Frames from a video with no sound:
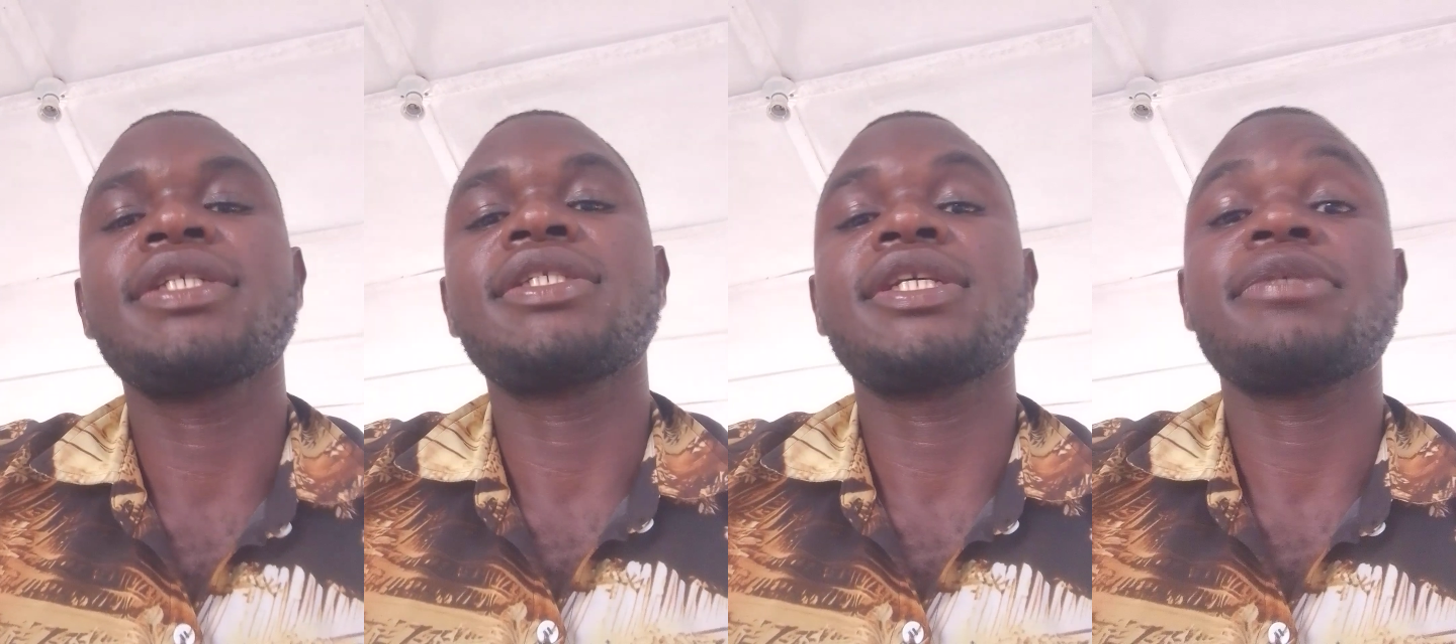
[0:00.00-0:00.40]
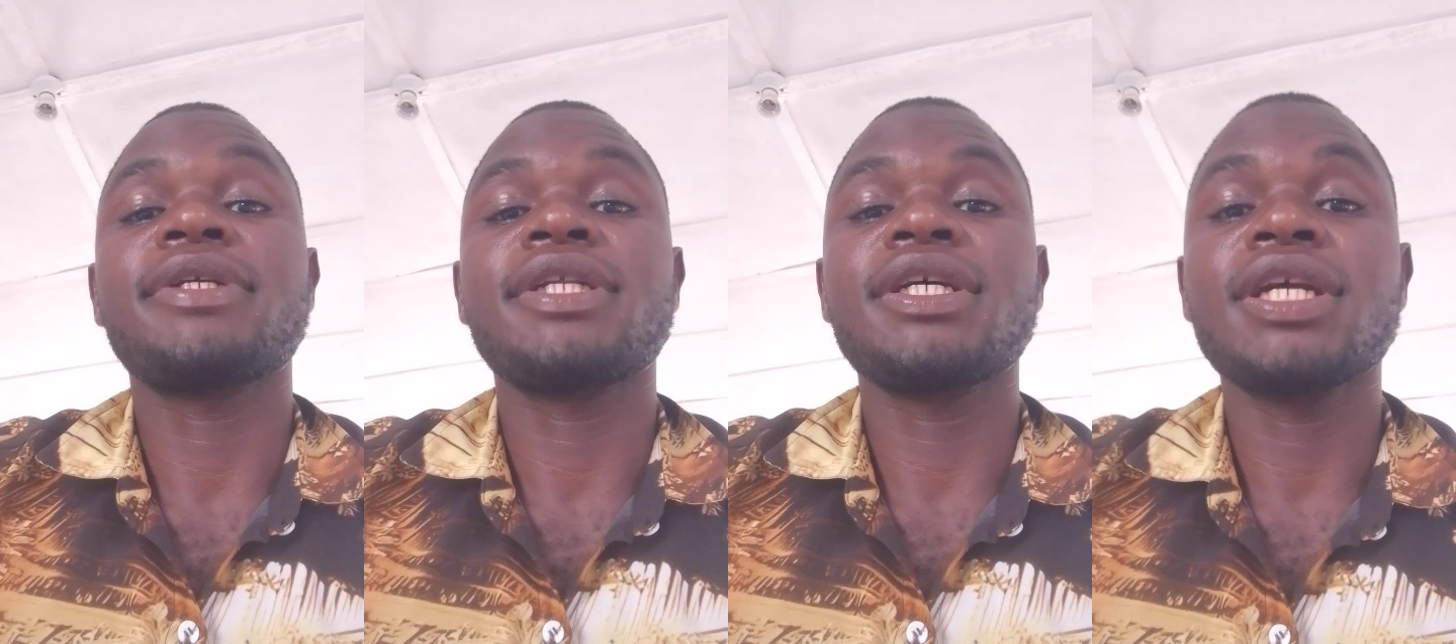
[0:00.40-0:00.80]
it's
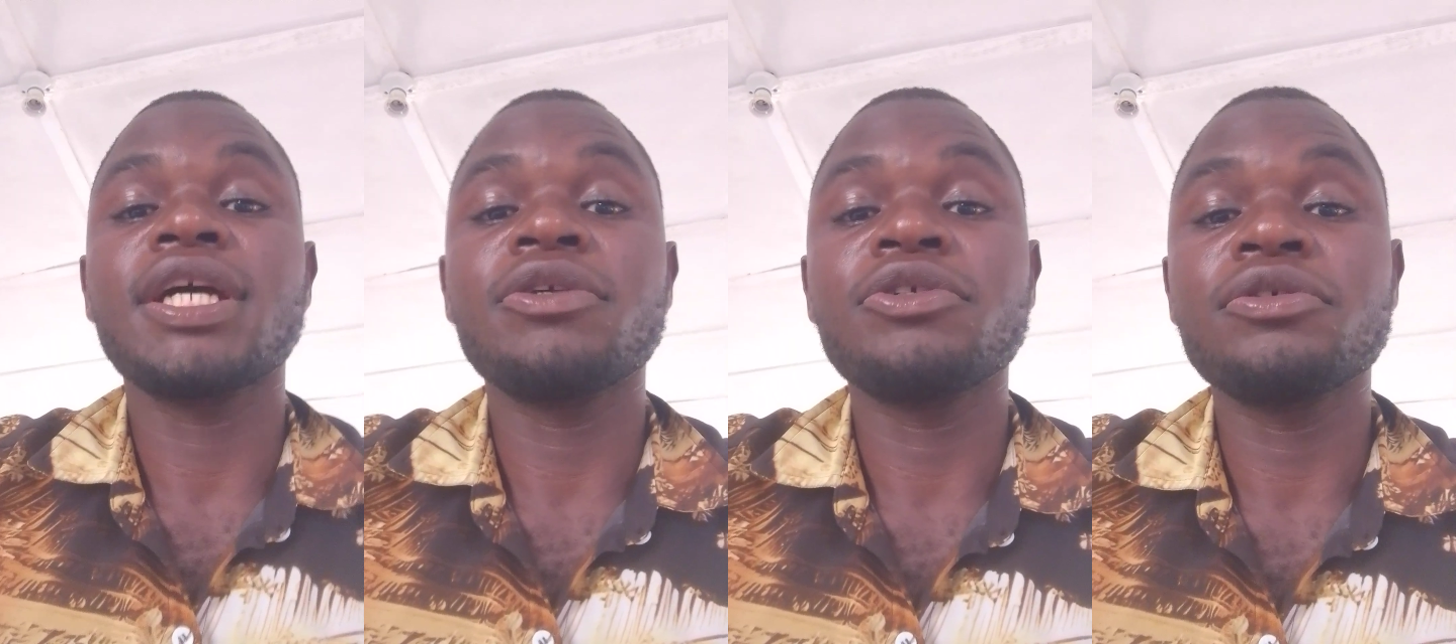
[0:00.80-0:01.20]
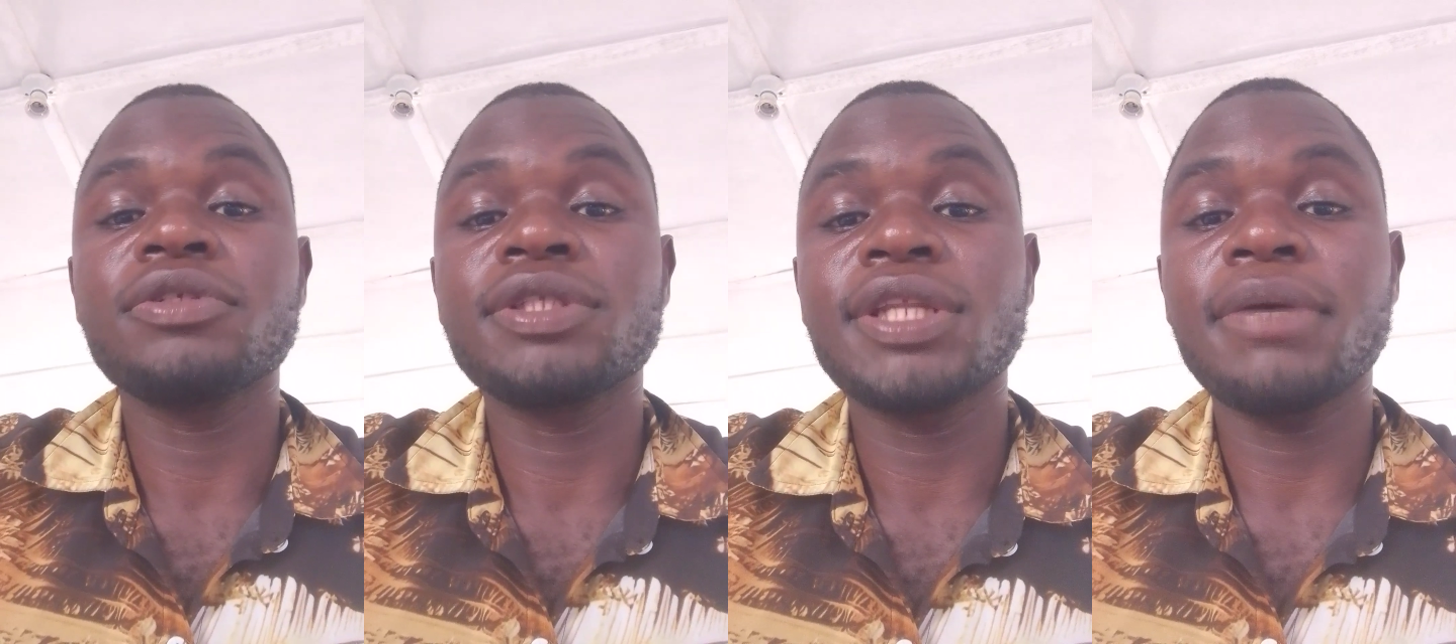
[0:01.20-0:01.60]
expected that you
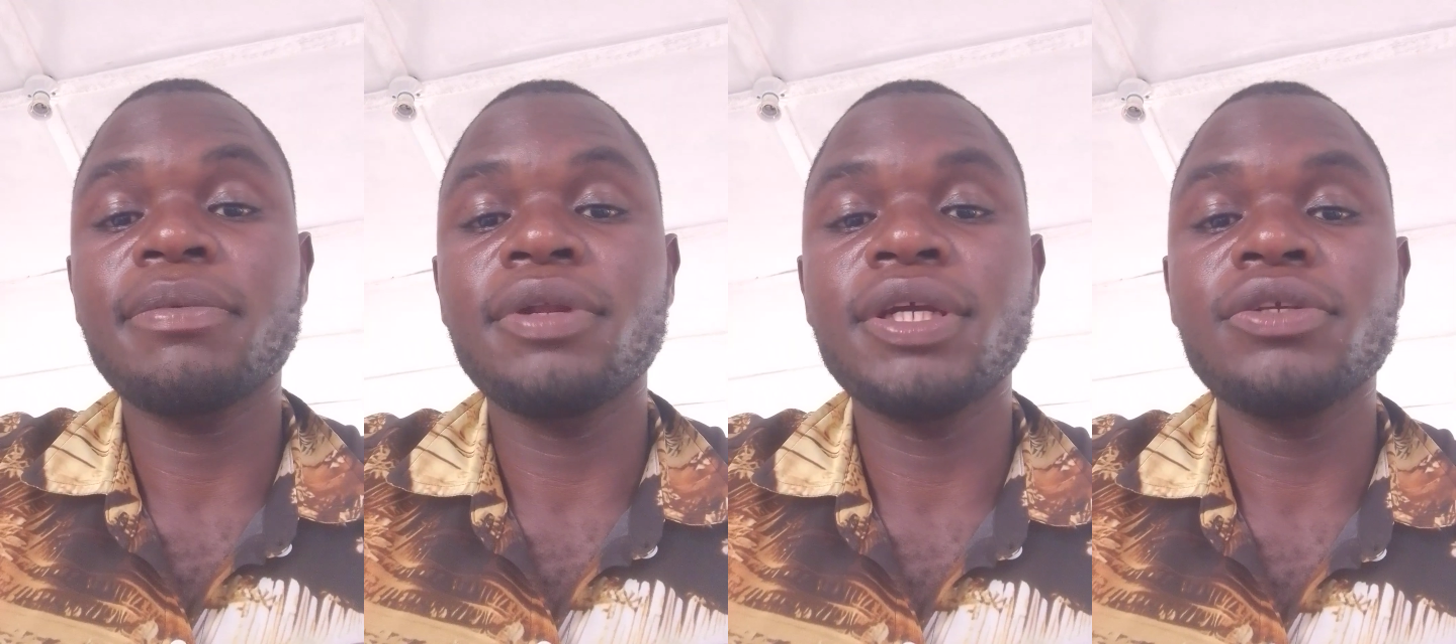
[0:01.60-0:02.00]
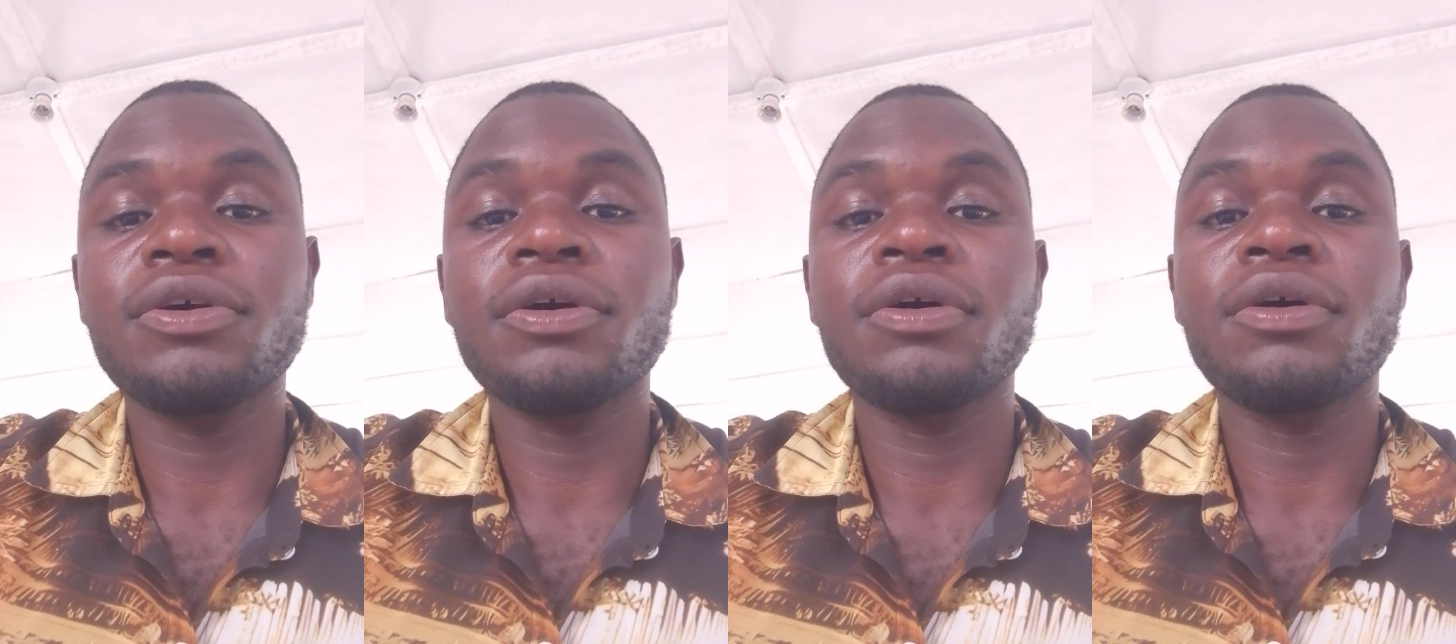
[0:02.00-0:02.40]
should tabulate
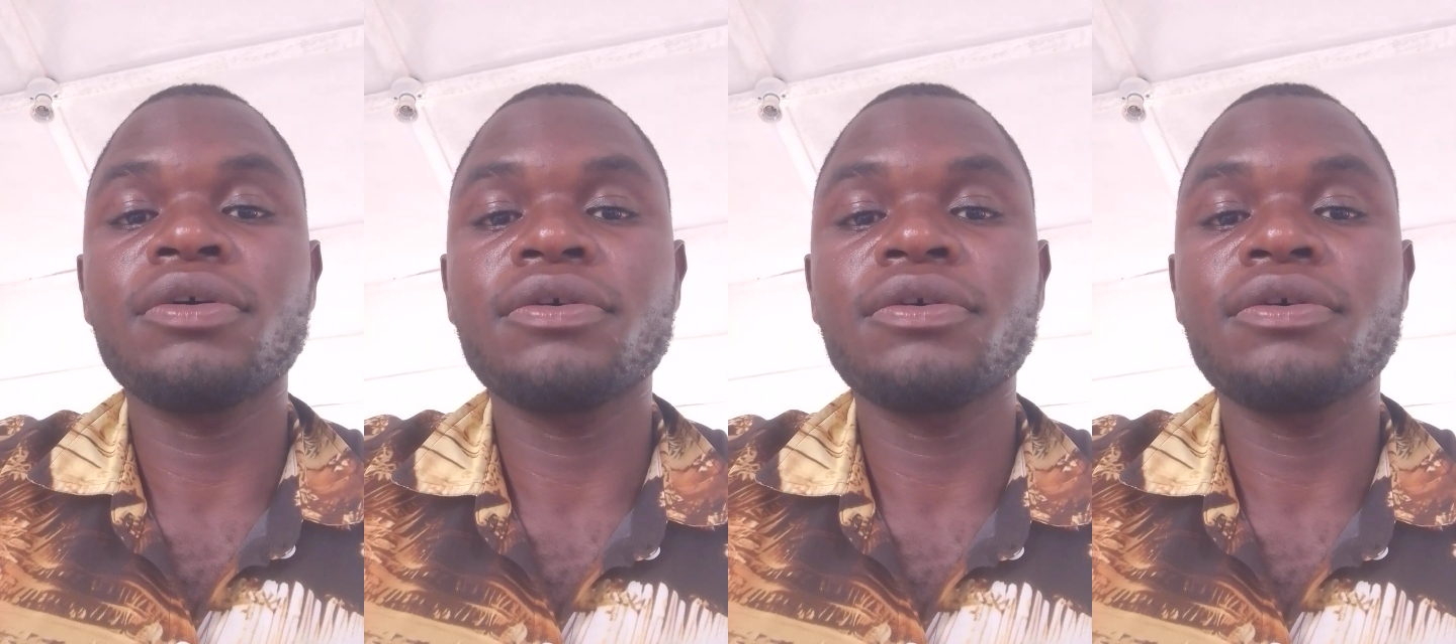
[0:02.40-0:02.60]
your